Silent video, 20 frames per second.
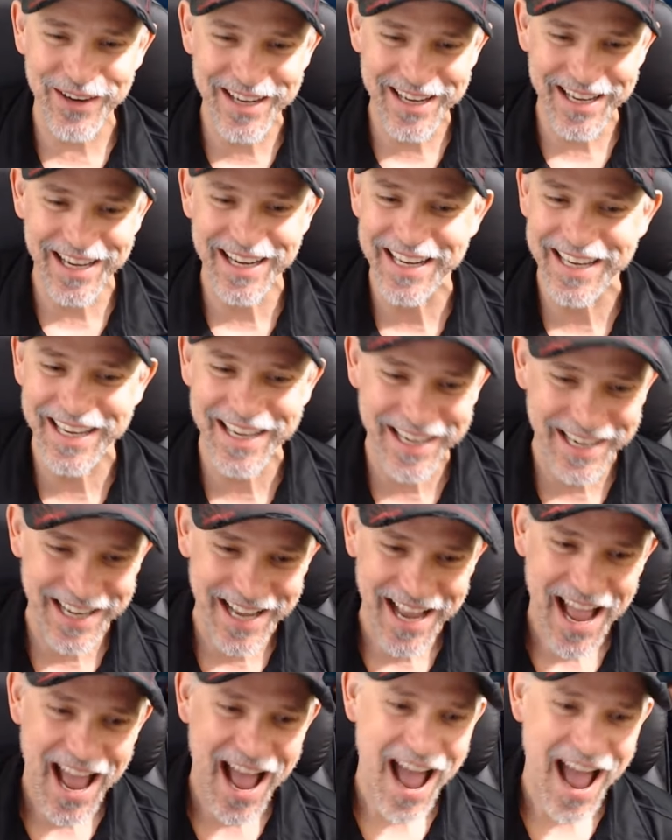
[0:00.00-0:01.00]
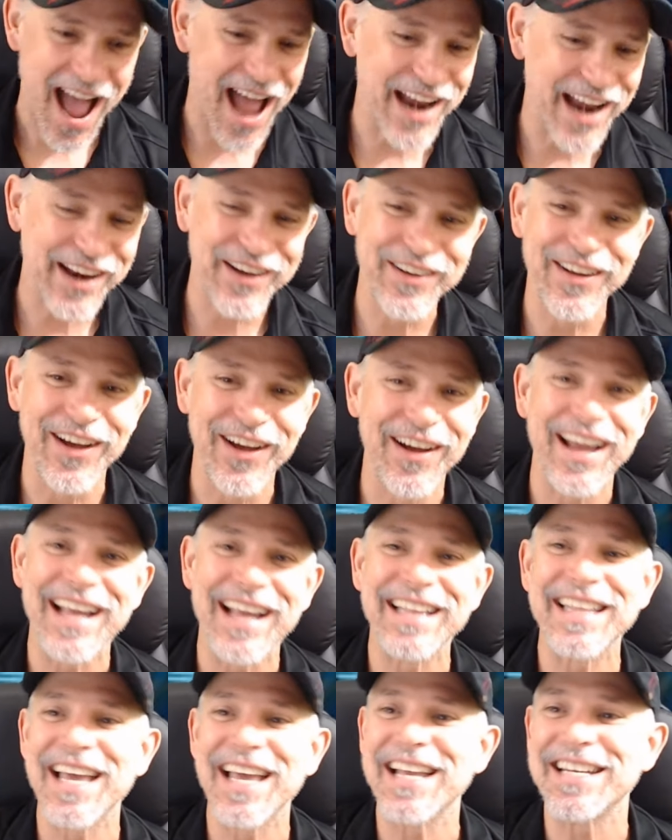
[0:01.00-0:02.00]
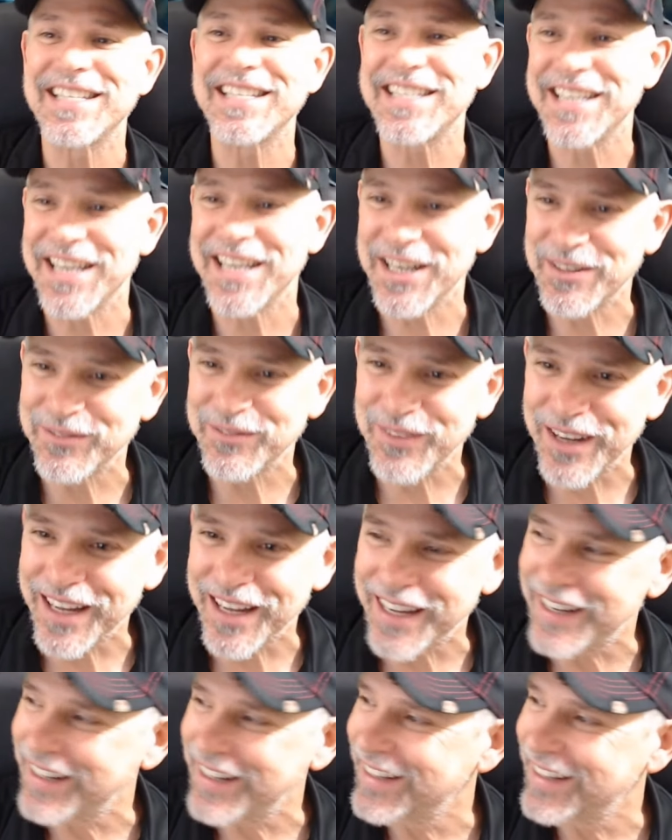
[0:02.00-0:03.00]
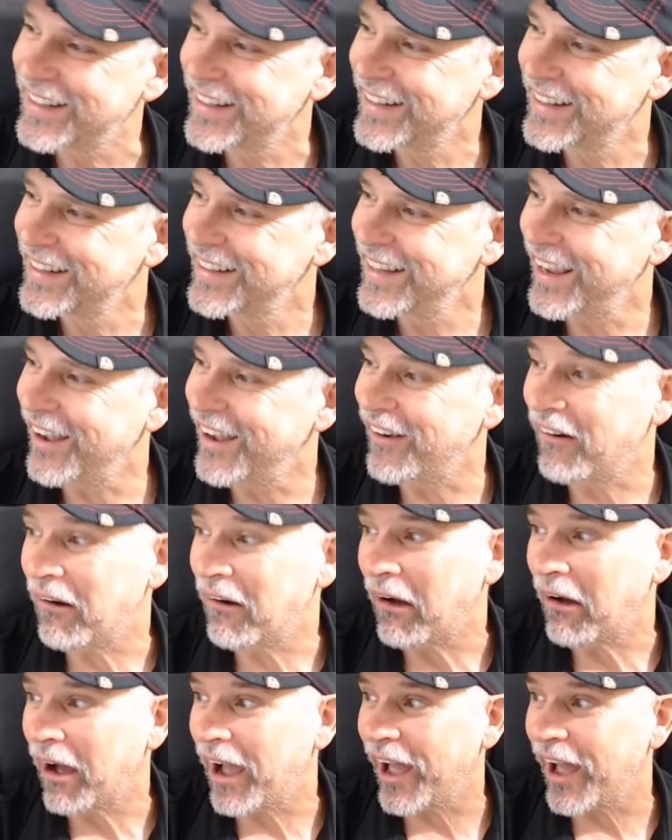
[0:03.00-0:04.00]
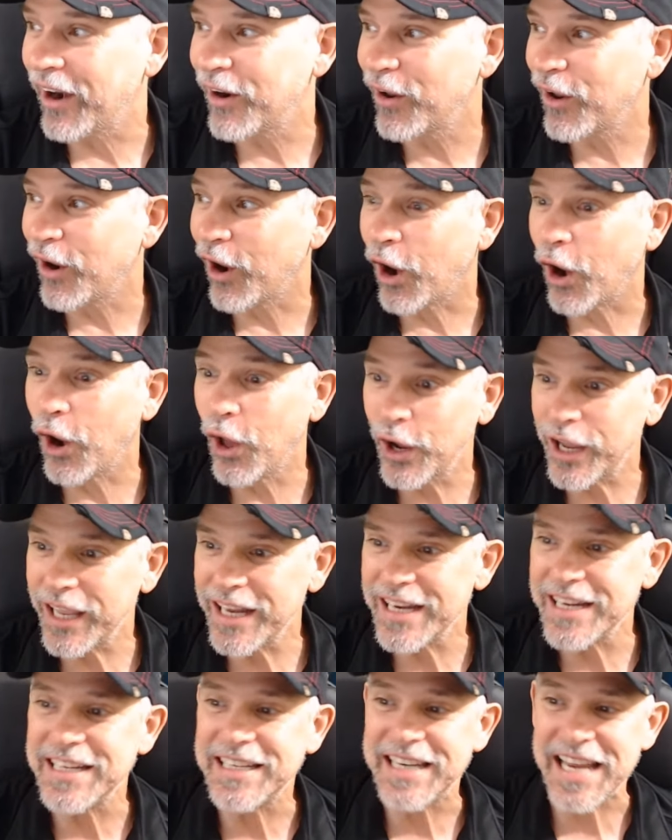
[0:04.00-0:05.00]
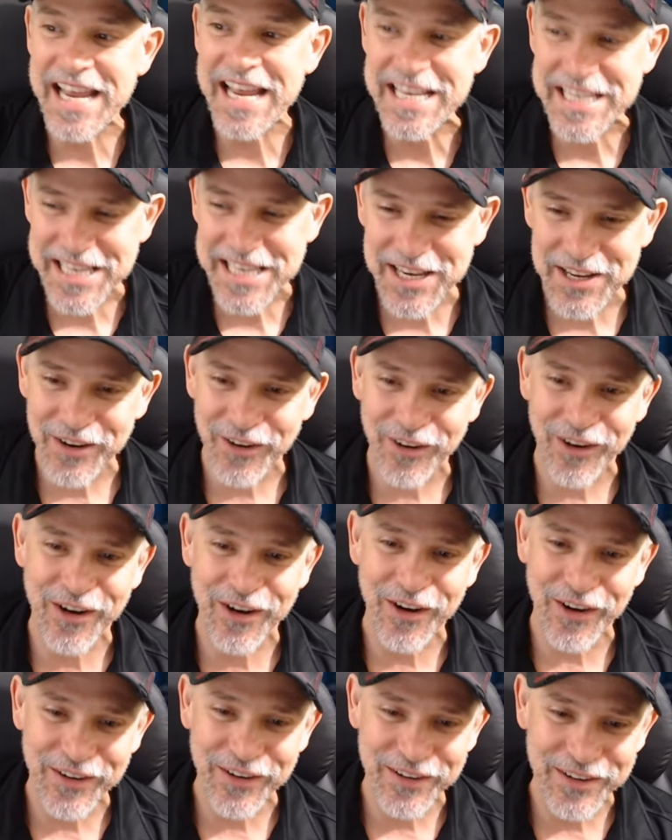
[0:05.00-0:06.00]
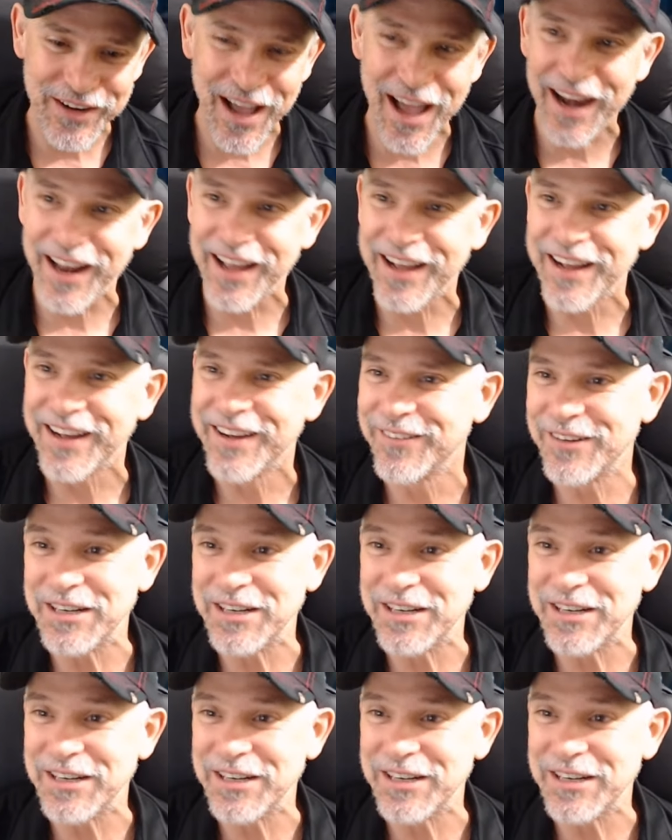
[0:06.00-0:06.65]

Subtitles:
Again, I know y'all hate that shit, but yo, I don't looking decent on Cardano.